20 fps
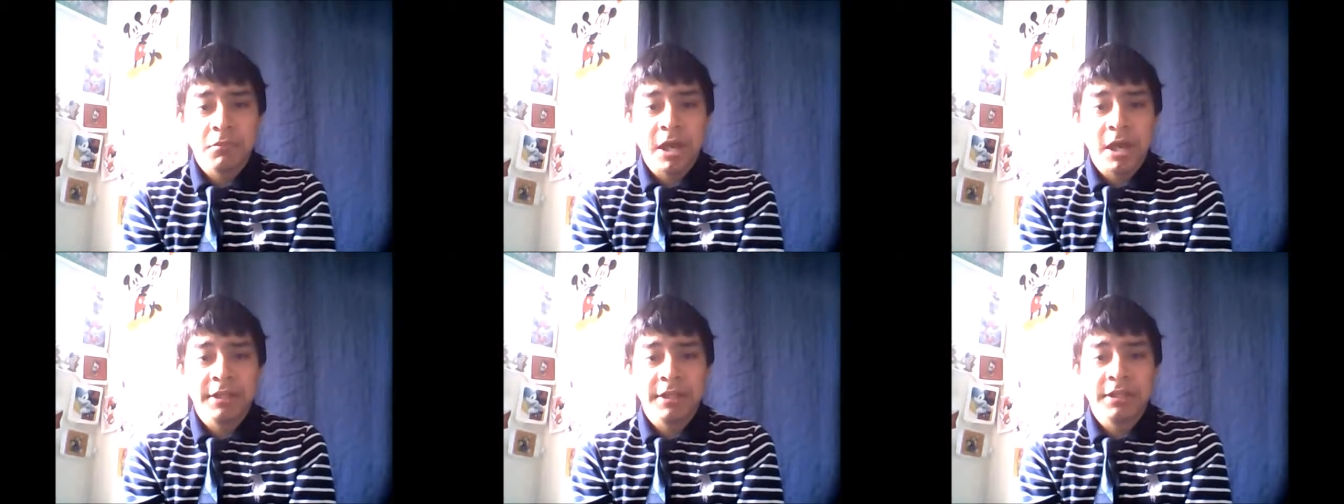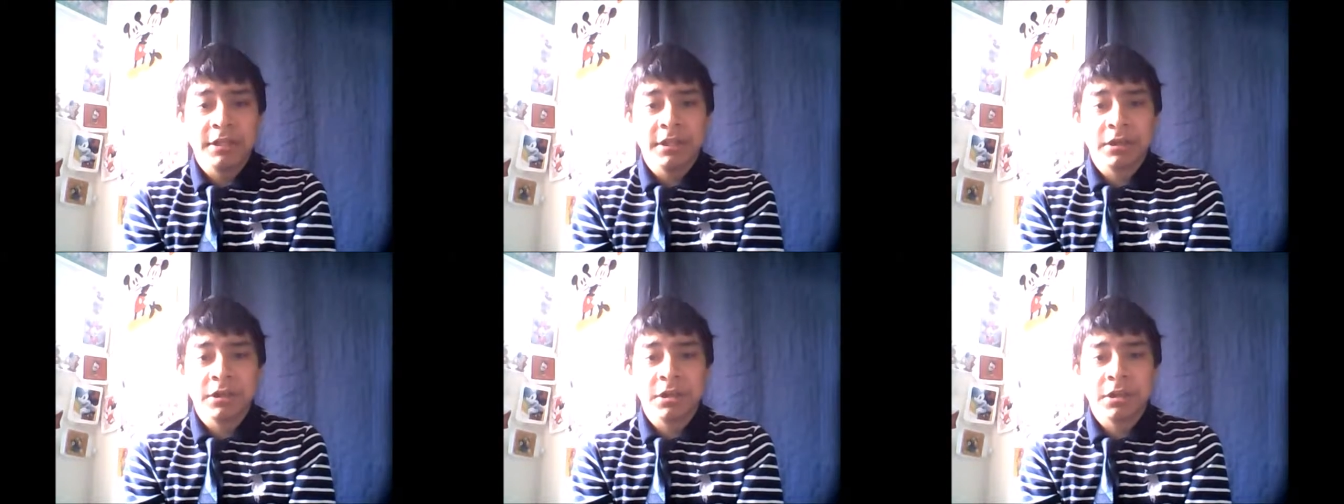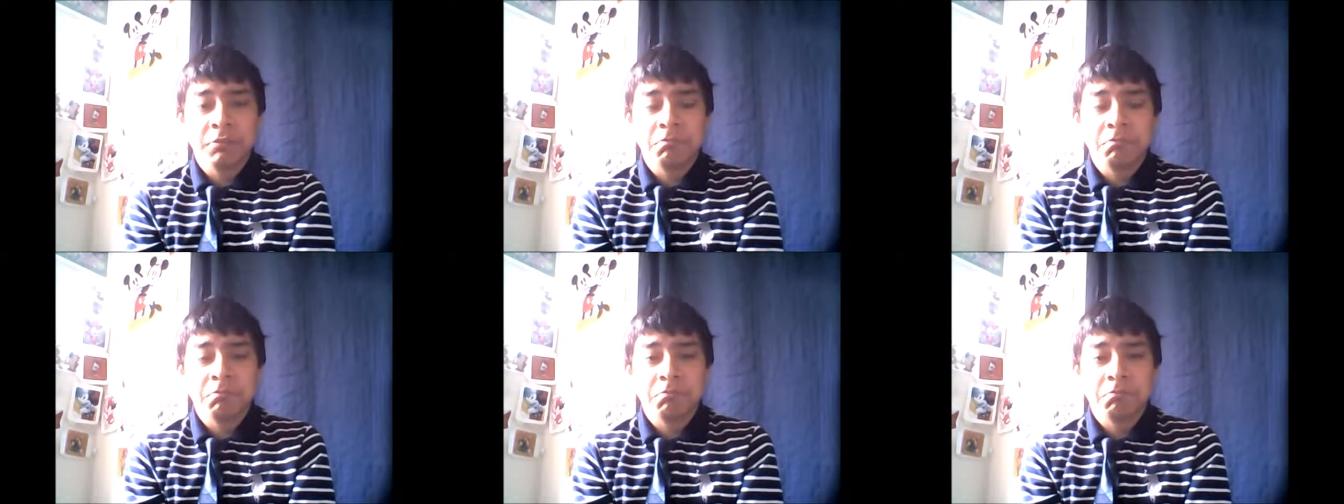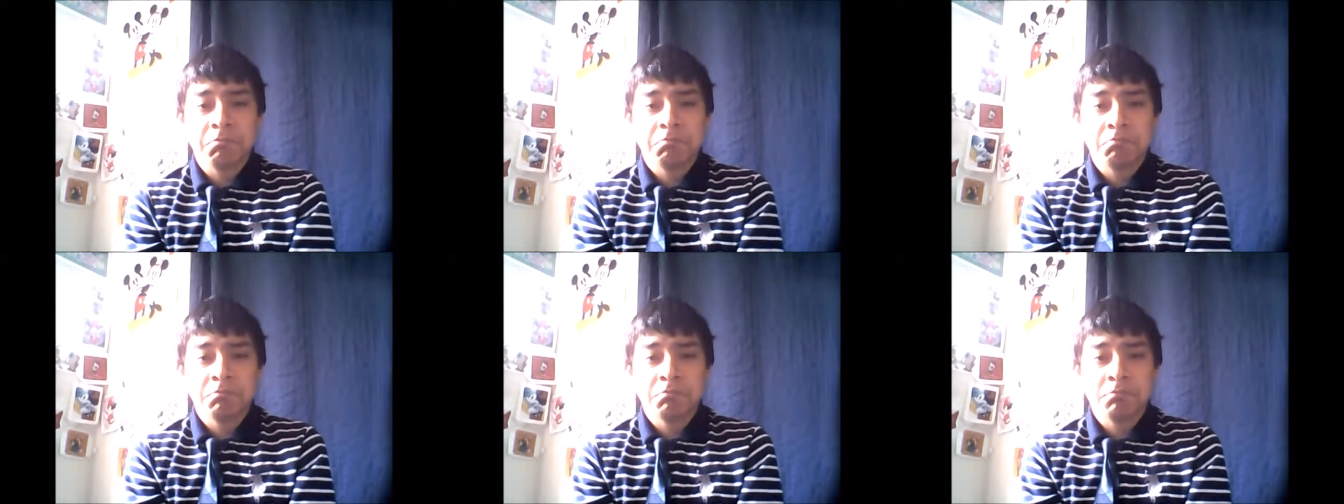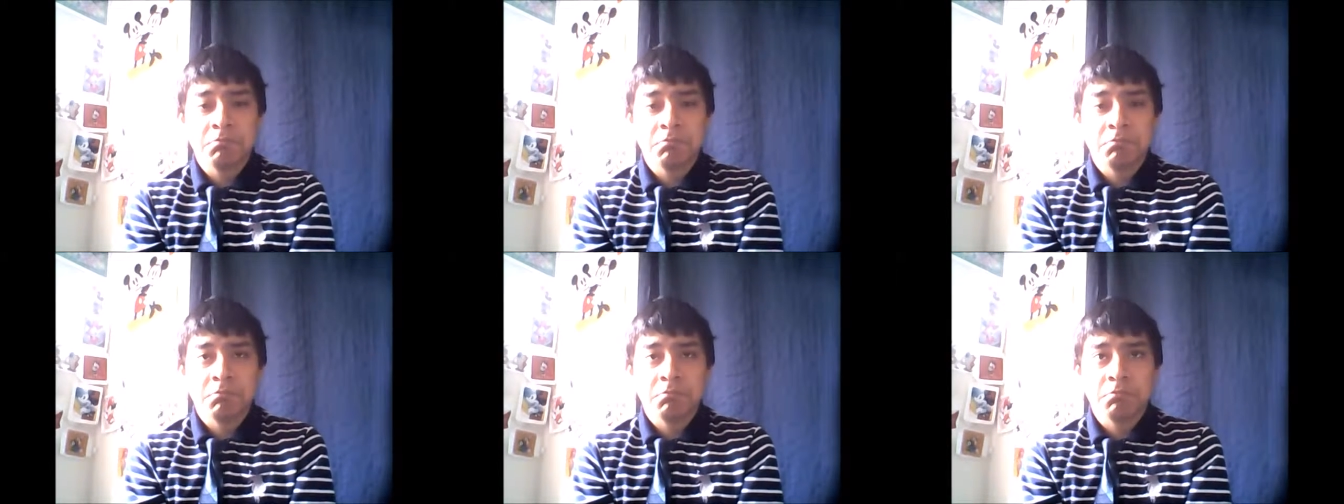ended on a
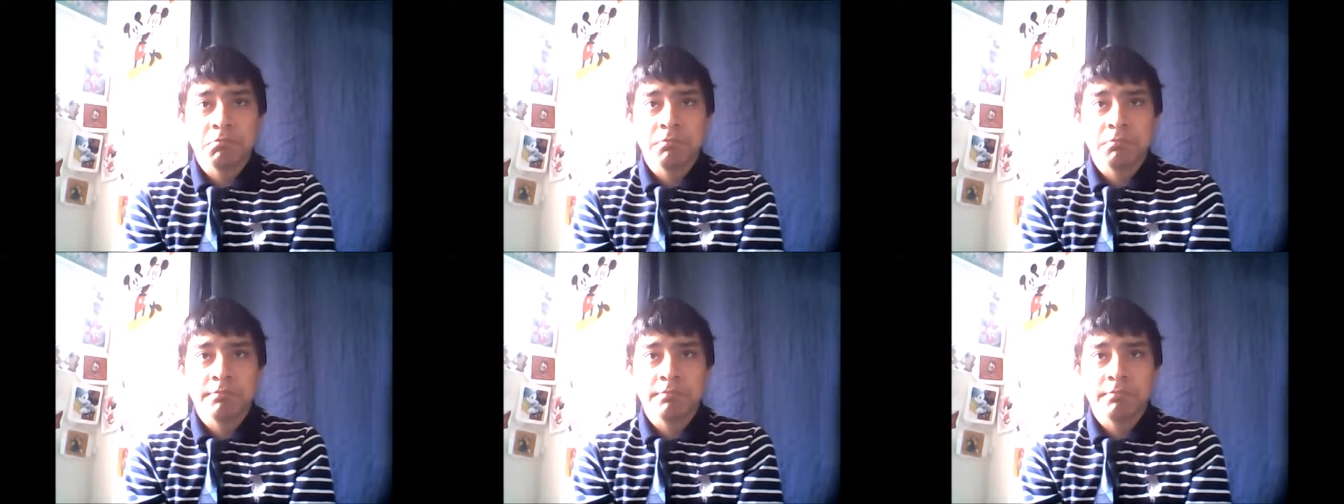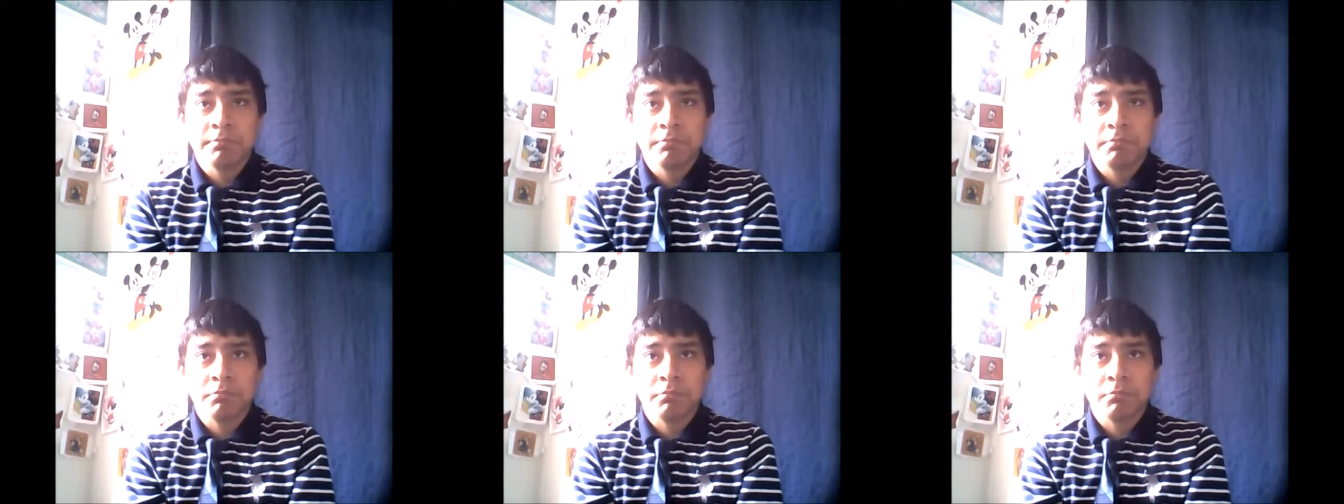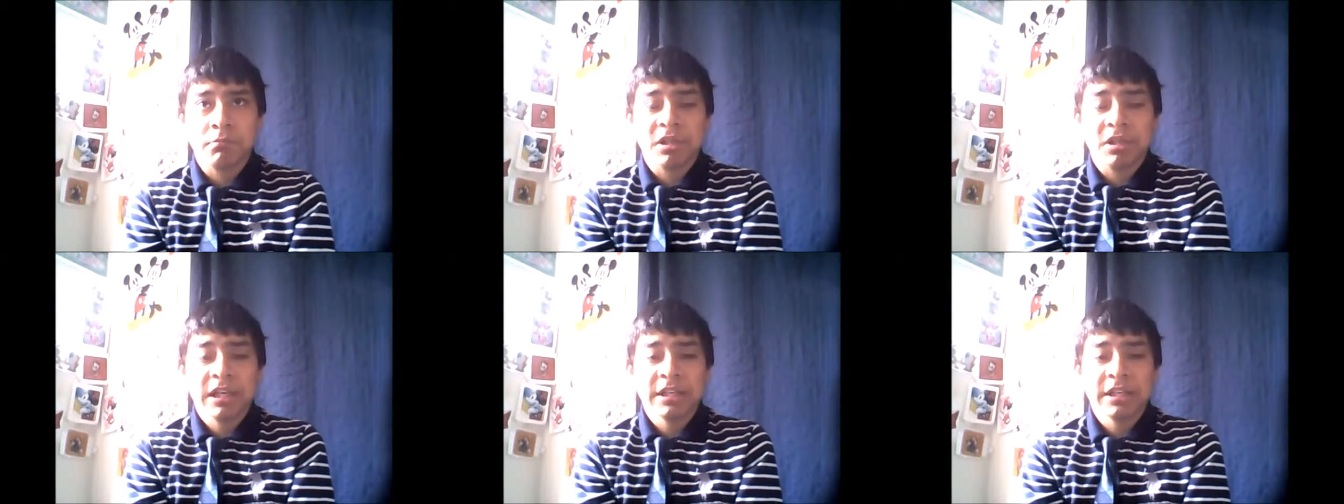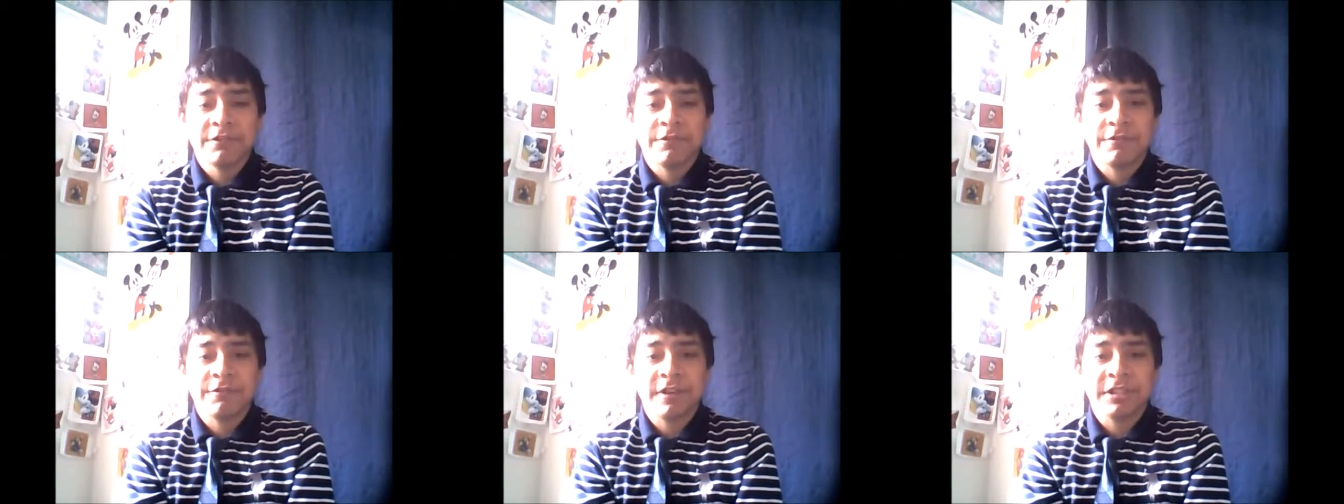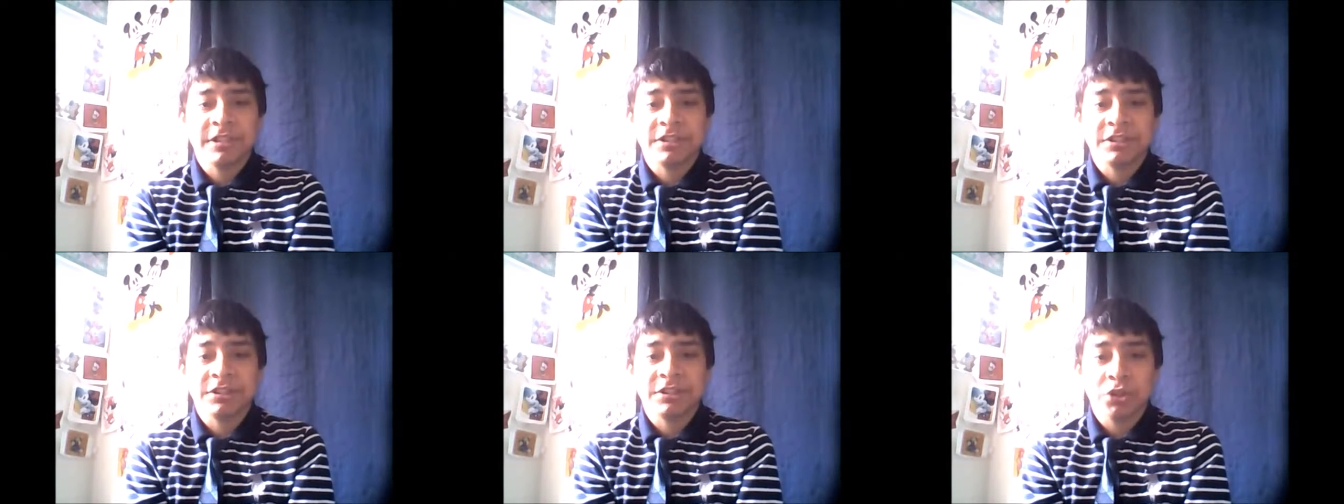
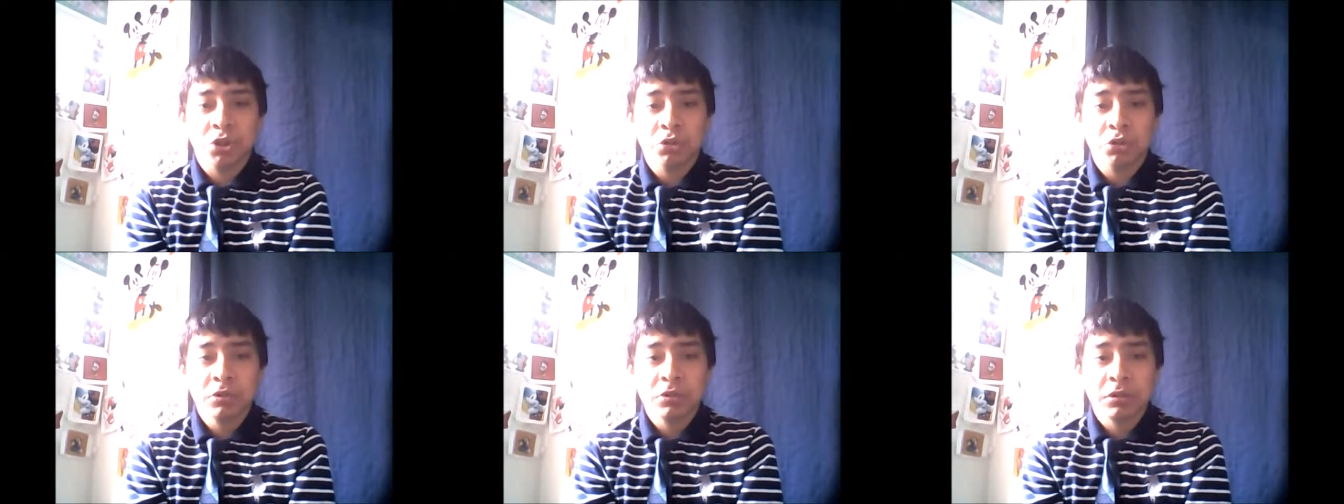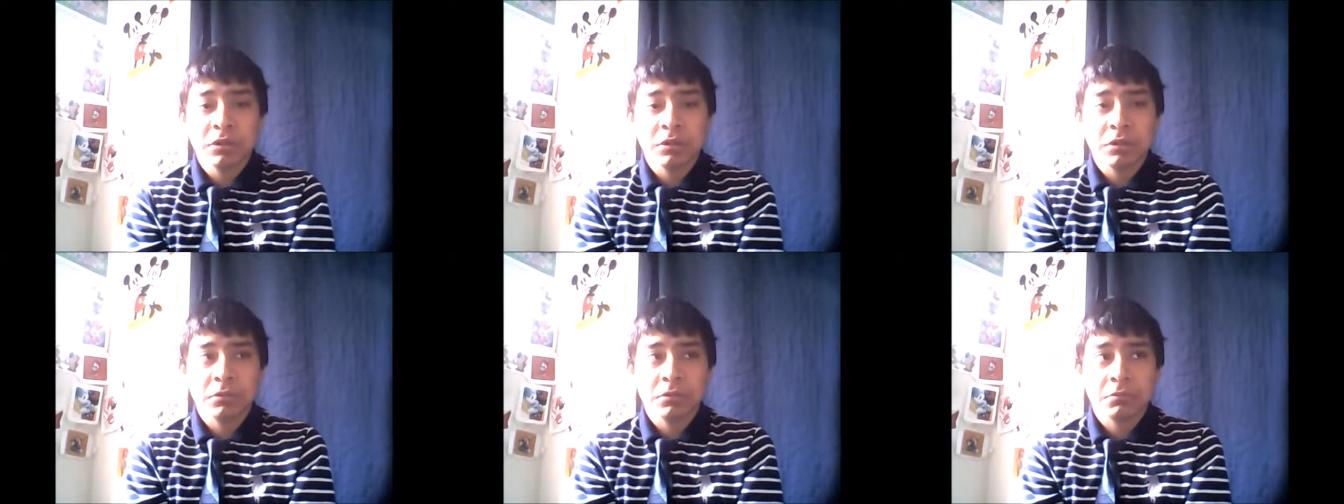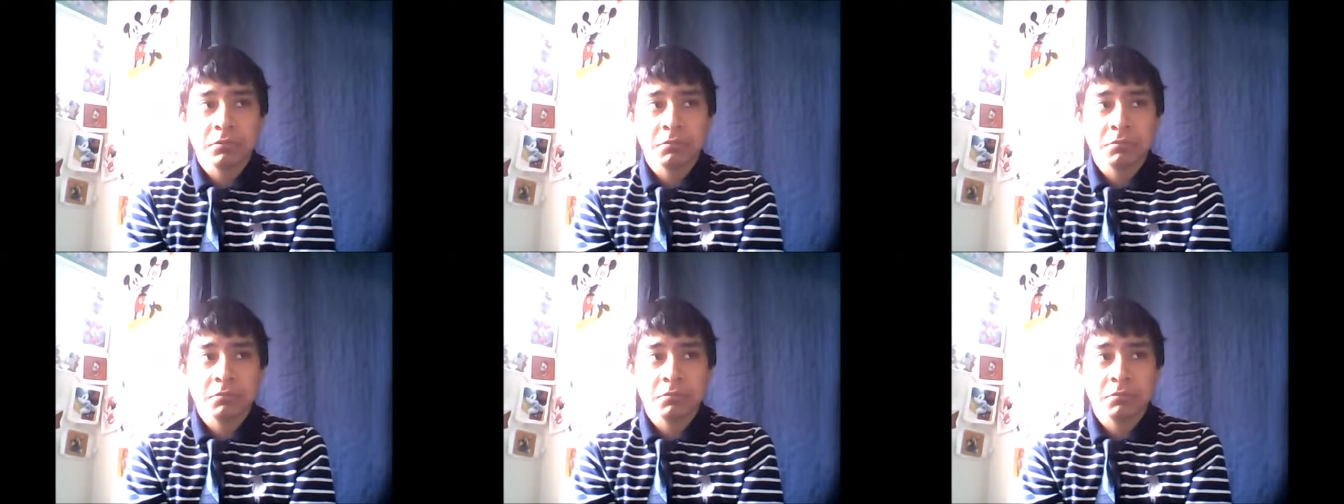blackface joke.